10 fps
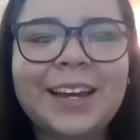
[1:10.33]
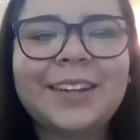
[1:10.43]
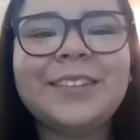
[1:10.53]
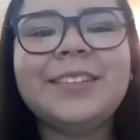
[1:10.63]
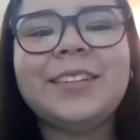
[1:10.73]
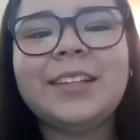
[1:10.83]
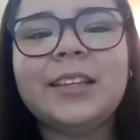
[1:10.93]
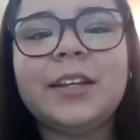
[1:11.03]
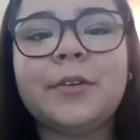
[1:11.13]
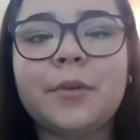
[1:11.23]
titled
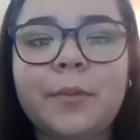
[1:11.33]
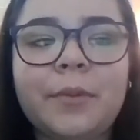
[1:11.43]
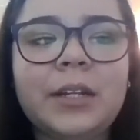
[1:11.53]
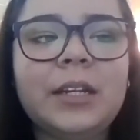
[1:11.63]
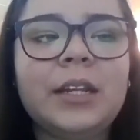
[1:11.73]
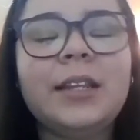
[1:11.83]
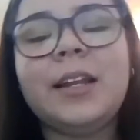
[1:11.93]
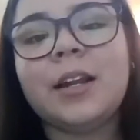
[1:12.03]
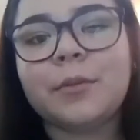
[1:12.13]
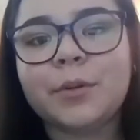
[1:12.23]
Le Roman
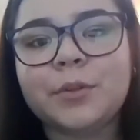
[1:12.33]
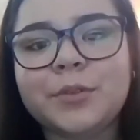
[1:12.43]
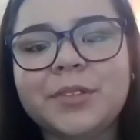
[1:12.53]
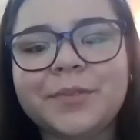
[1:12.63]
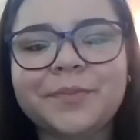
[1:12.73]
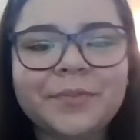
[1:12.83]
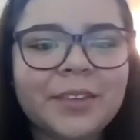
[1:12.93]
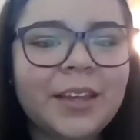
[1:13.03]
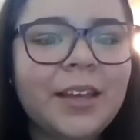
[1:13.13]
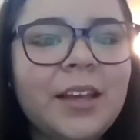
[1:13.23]
de la Rose.
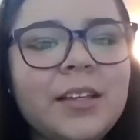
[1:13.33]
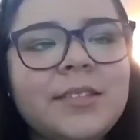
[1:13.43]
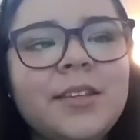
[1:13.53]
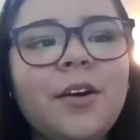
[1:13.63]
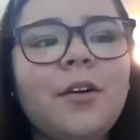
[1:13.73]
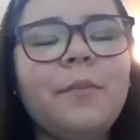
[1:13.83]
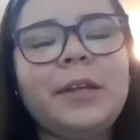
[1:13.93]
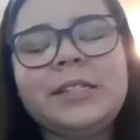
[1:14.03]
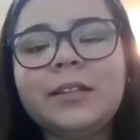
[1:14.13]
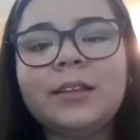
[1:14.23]
So
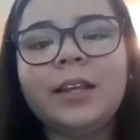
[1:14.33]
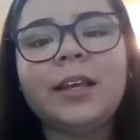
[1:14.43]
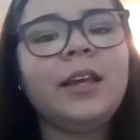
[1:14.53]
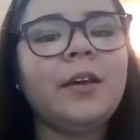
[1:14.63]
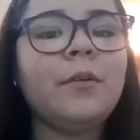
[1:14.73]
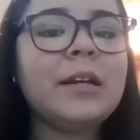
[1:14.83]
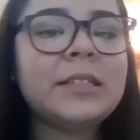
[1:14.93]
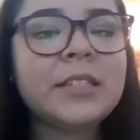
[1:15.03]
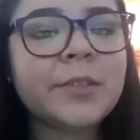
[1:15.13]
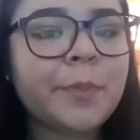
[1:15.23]
basically, he
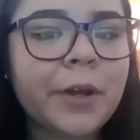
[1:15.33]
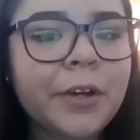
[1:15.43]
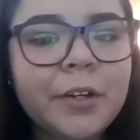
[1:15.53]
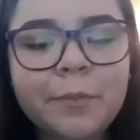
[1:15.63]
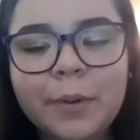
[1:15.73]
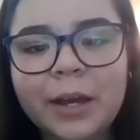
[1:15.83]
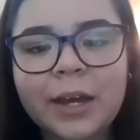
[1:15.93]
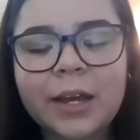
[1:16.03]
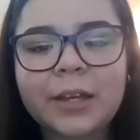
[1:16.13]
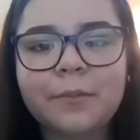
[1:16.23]
was inspired
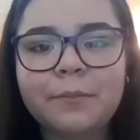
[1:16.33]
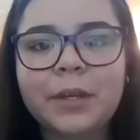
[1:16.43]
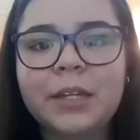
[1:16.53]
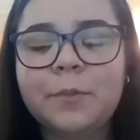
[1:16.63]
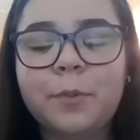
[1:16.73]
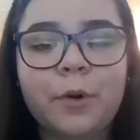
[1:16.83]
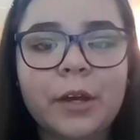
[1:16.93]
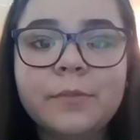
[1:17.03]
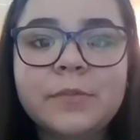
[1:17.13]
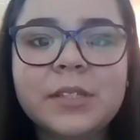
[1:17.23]
by many
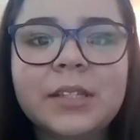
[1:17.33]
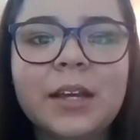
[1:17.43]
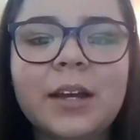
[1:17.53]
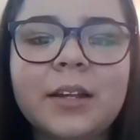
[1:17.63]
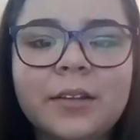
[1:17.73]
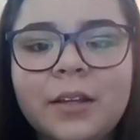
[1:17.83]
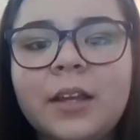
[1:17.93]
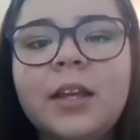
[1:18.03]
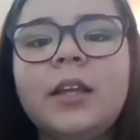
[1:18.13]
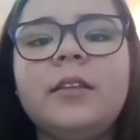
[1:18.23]
poems that
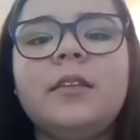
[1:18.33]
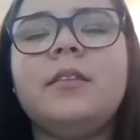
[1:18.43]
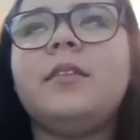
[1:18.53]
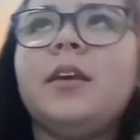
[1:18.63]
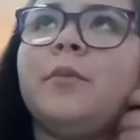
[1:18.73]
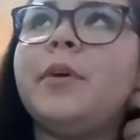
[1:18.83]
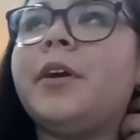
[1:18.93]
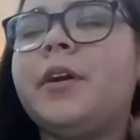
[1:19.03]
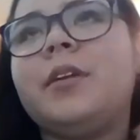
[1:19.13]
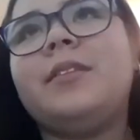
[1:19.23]
they
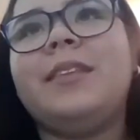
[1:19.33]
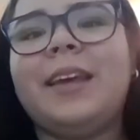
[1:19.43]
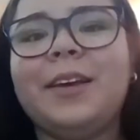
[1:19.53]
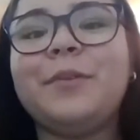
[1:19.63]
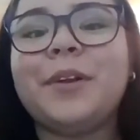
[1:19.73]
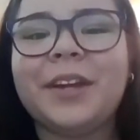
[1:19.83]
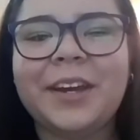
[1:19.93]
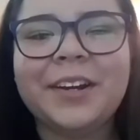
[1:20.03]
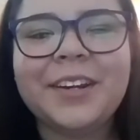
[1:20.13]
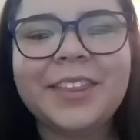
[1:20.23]
were
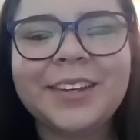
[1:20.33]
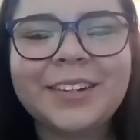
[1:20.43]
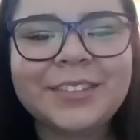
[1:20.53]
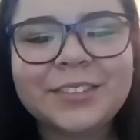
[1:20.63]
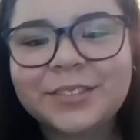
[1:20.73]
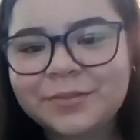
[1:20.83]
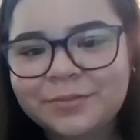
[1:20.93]
heard on